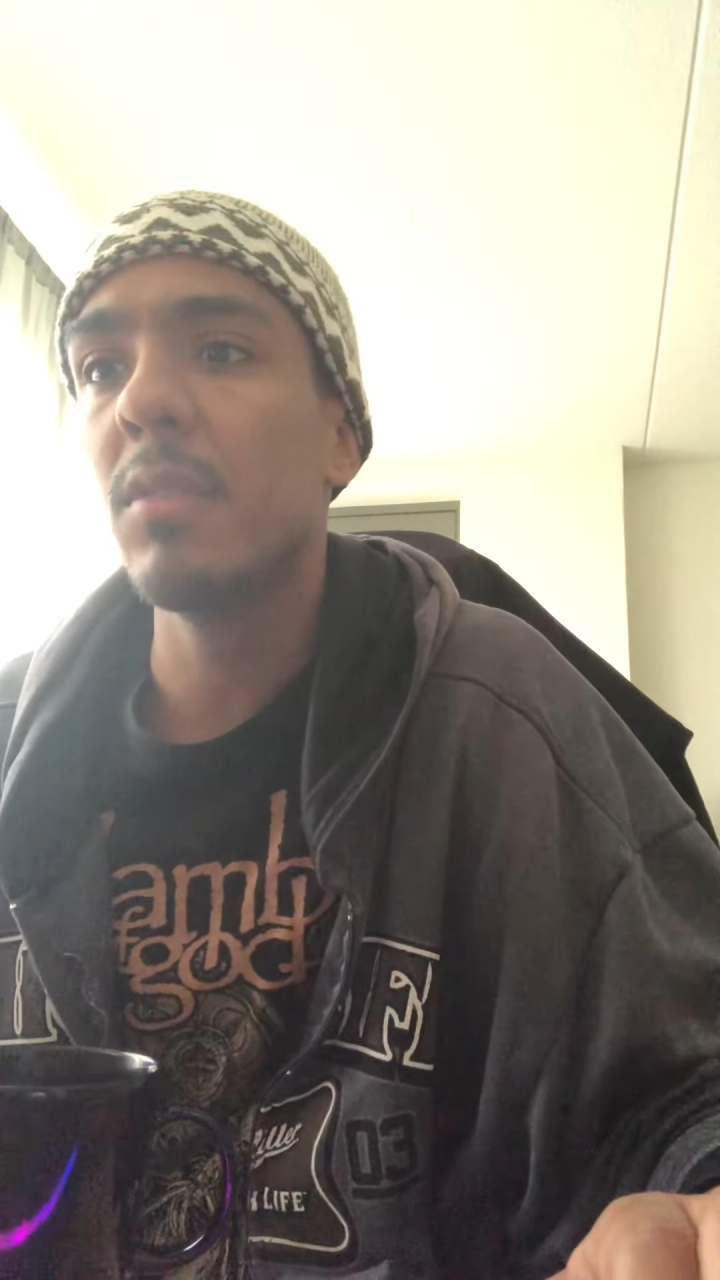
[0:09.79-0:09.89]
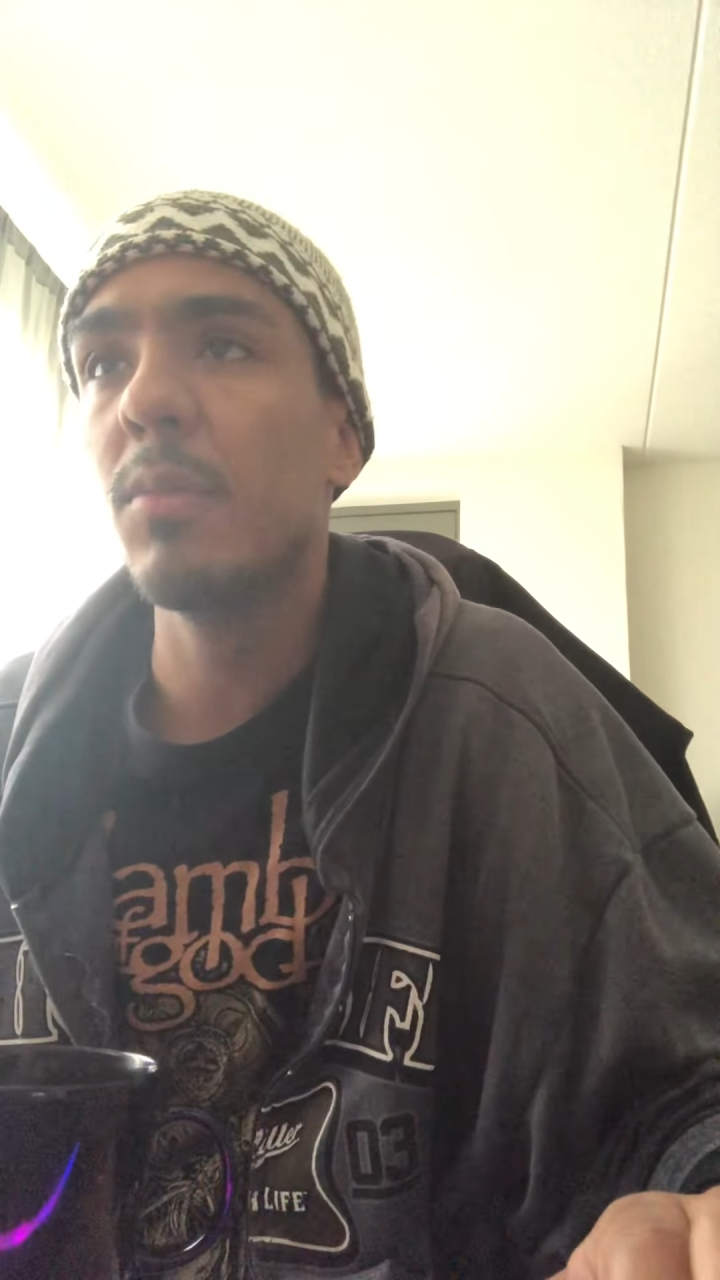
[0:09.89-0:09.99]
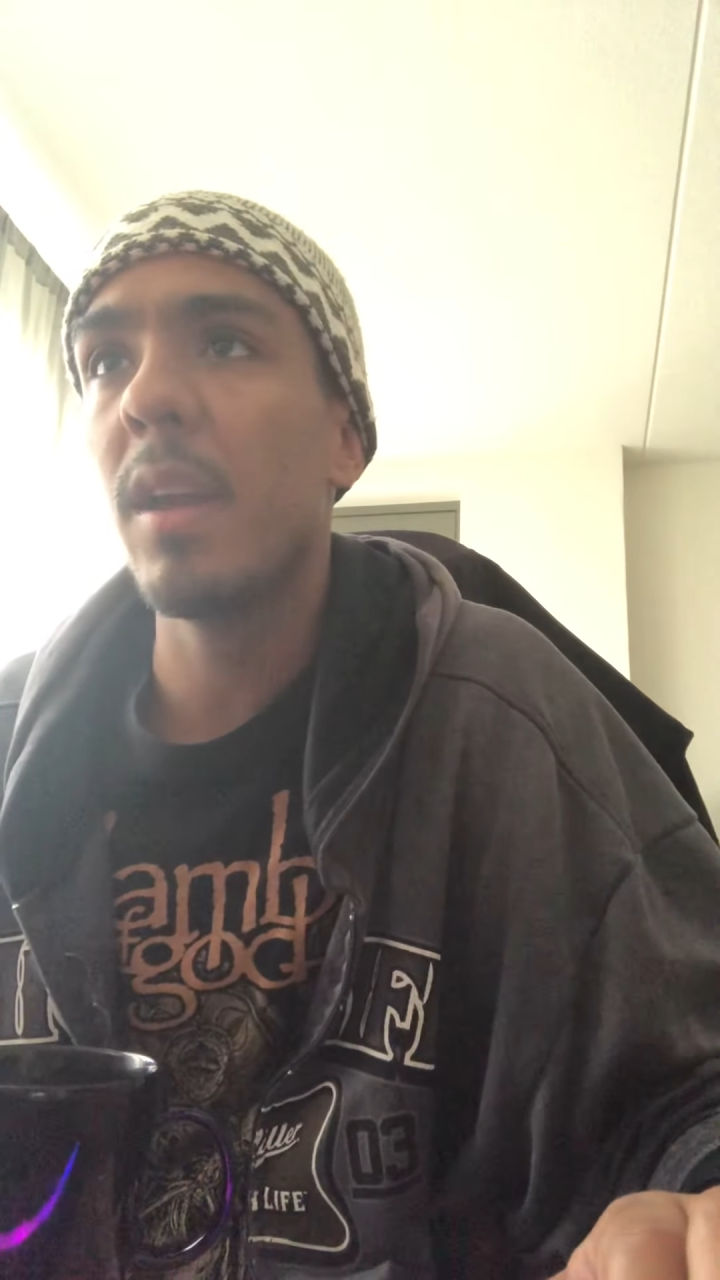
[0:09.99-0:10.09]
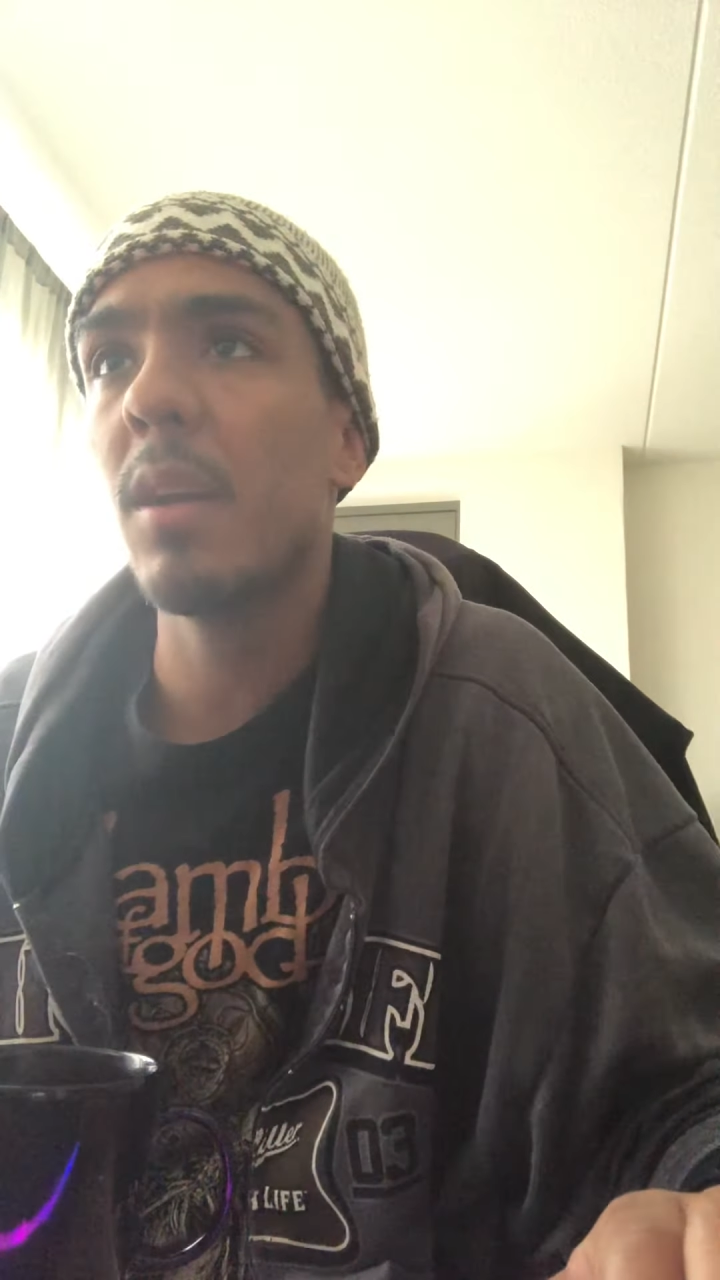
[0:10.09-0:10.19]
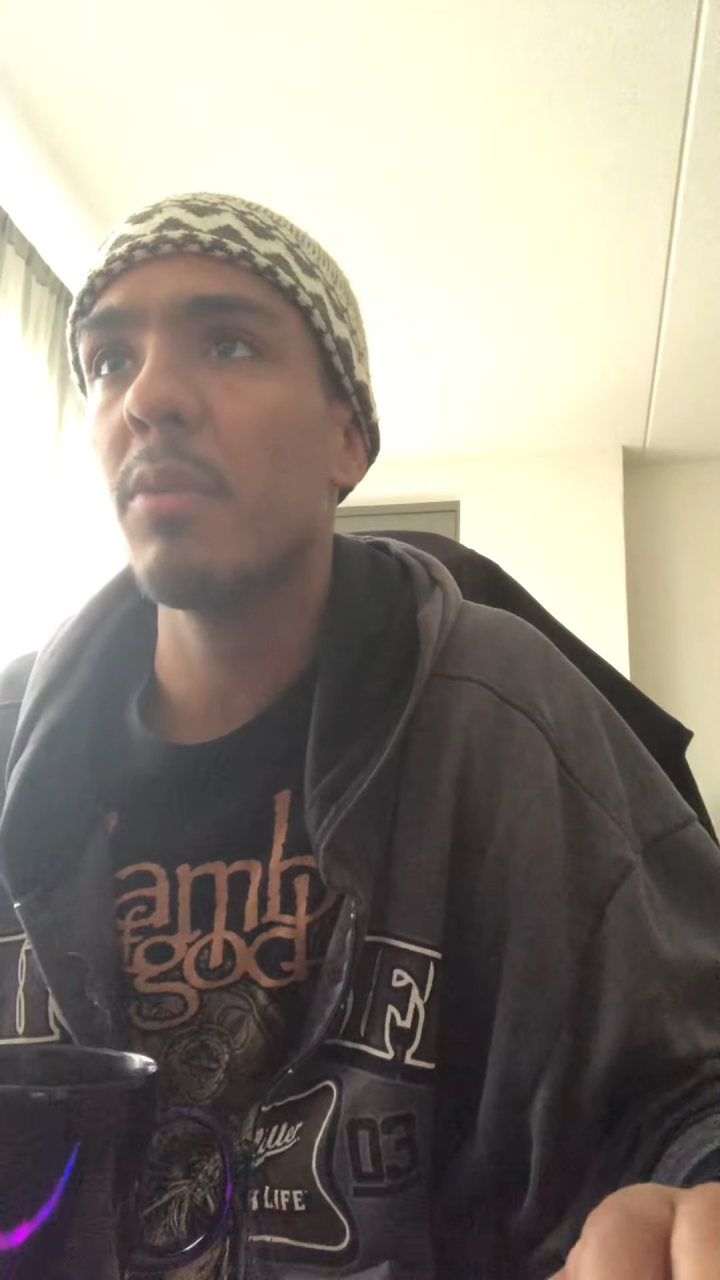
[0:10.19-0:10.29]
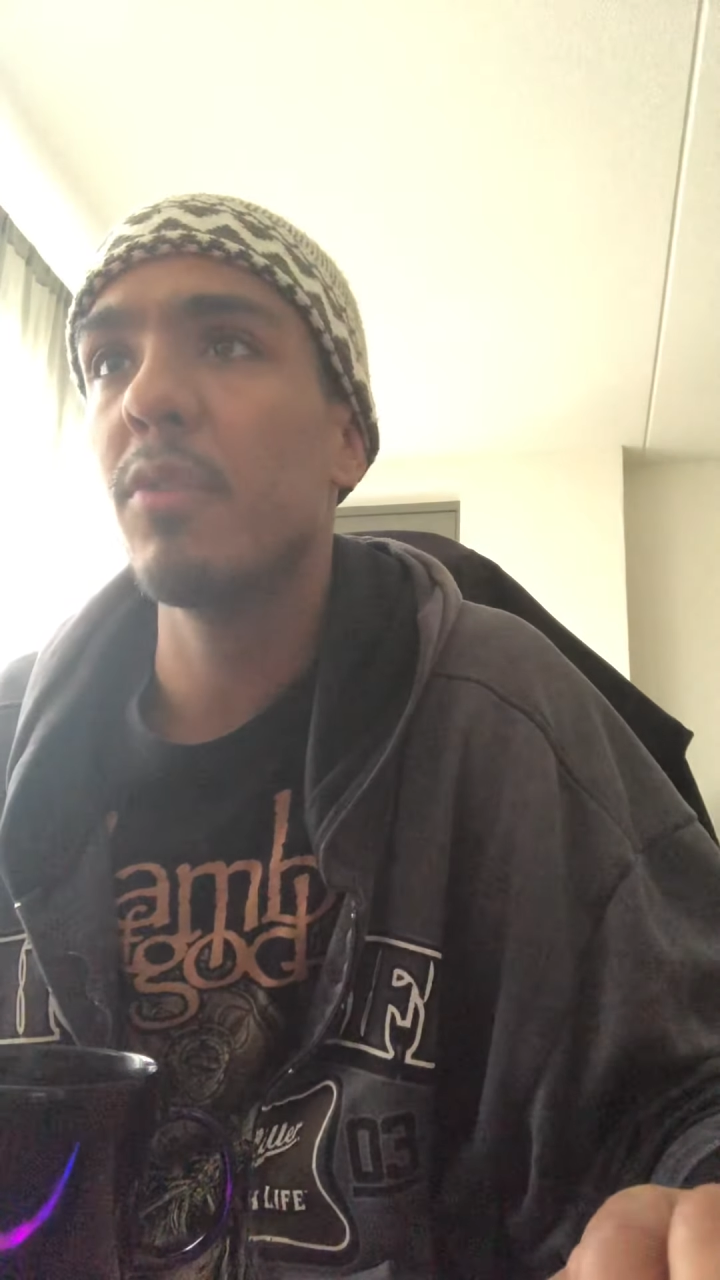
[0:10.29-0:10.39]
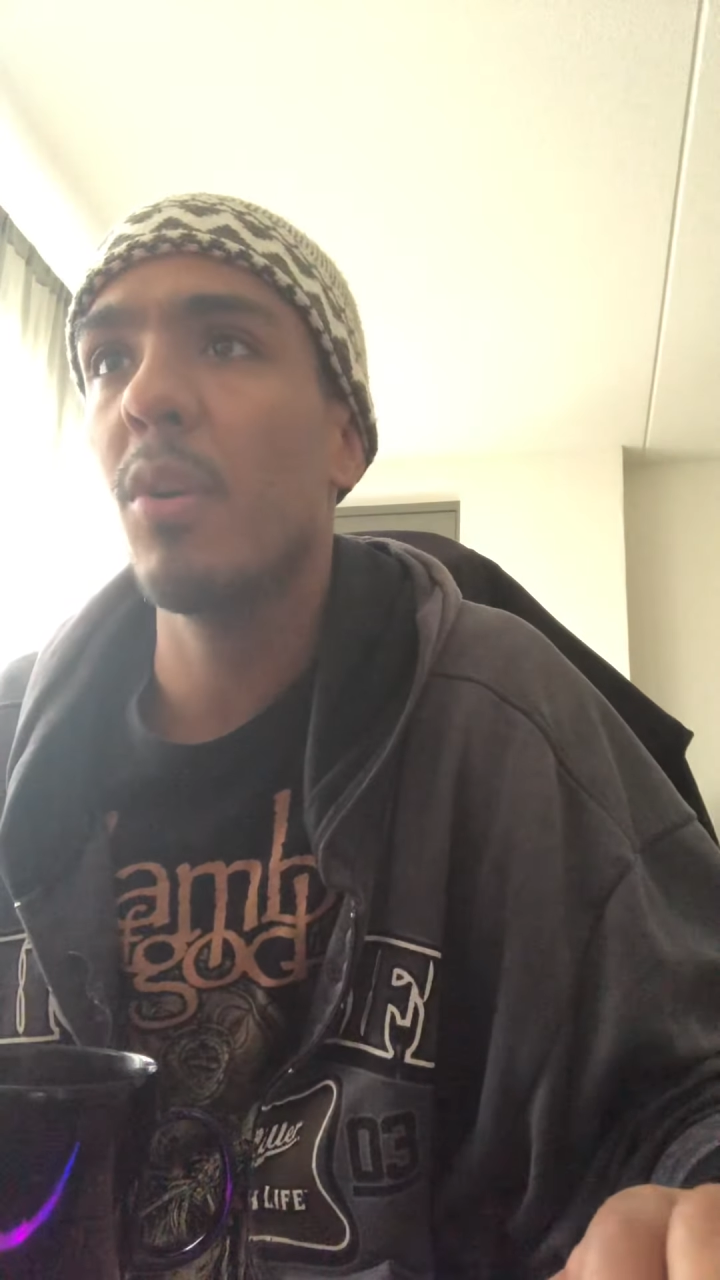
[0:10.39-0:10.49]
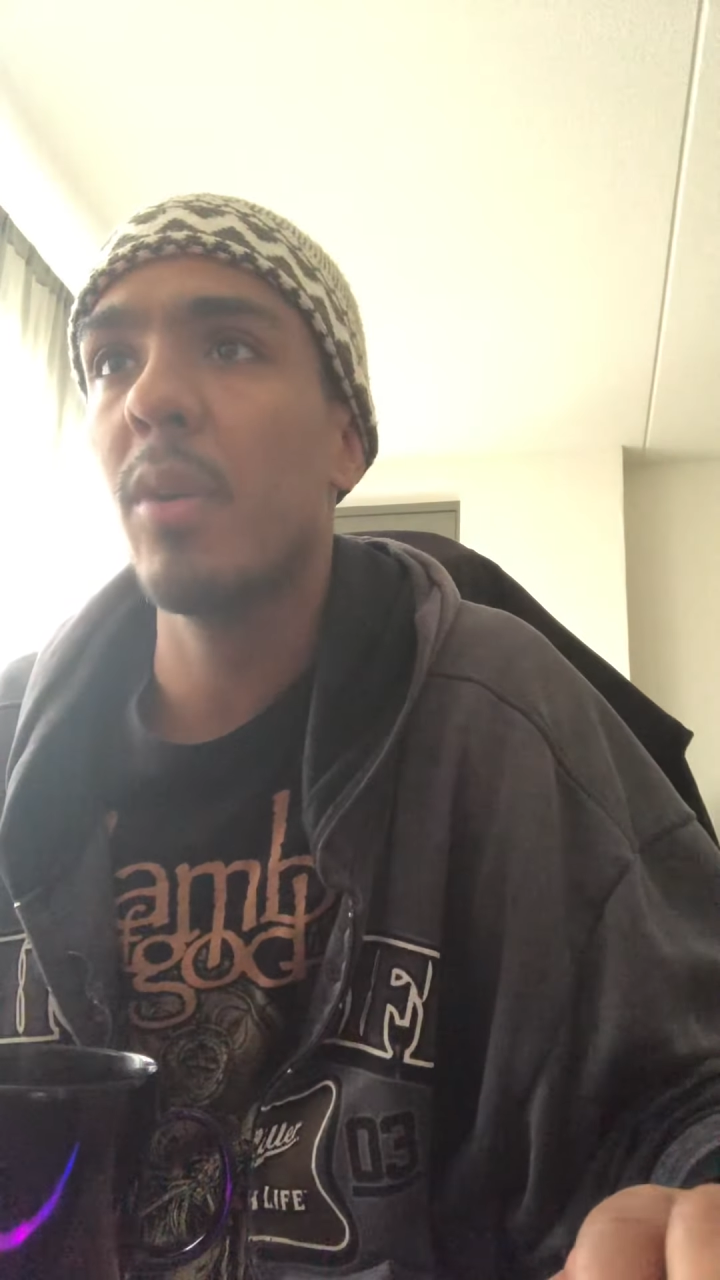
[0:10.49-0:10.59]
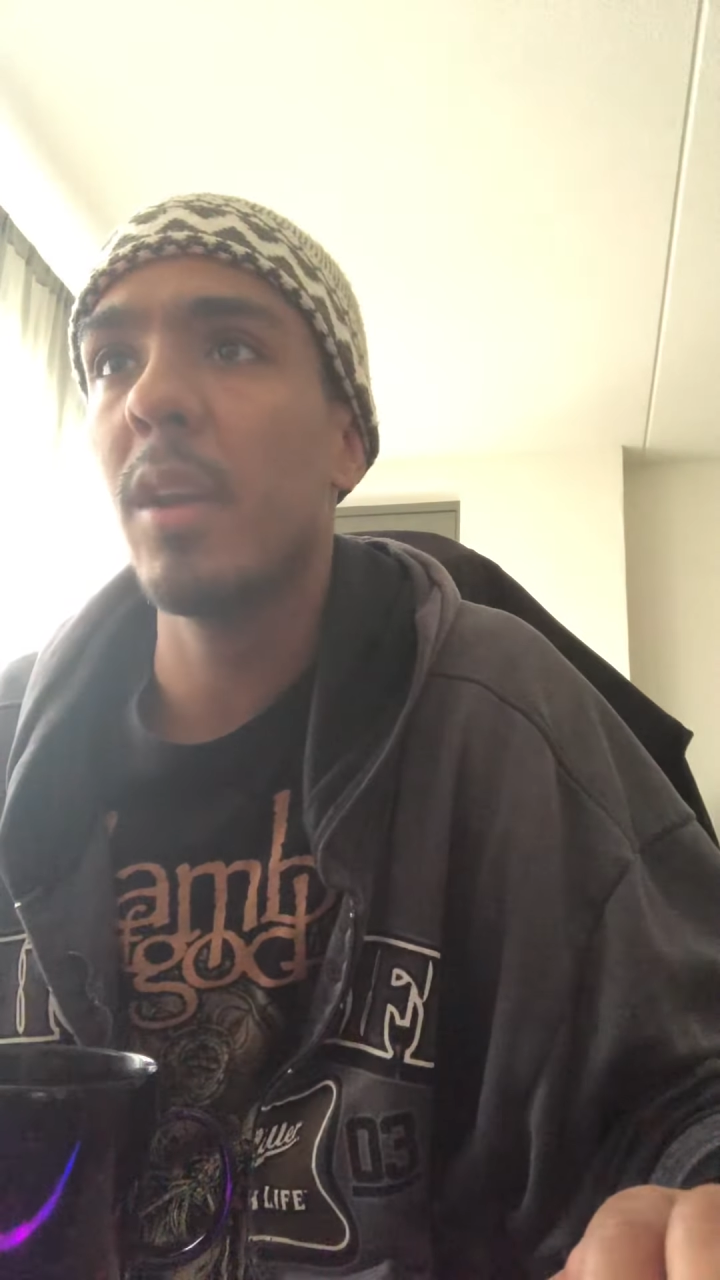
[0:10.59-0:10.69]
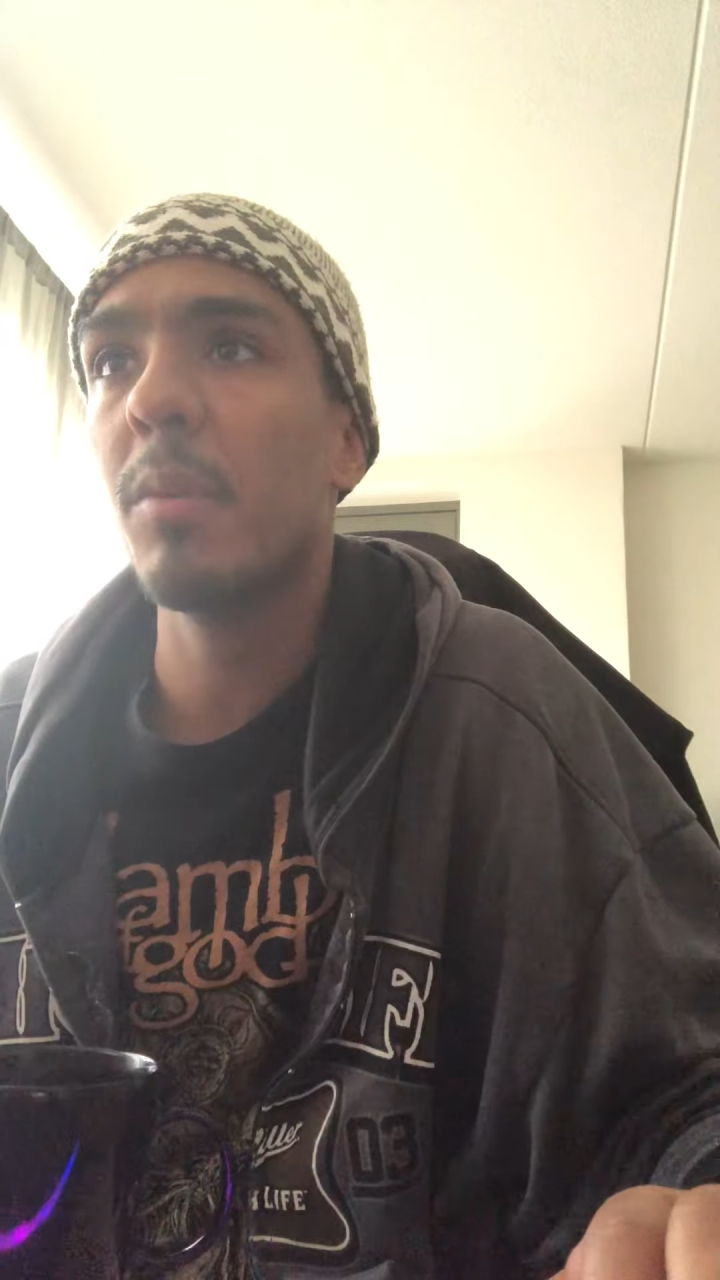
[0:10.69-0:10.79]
way of going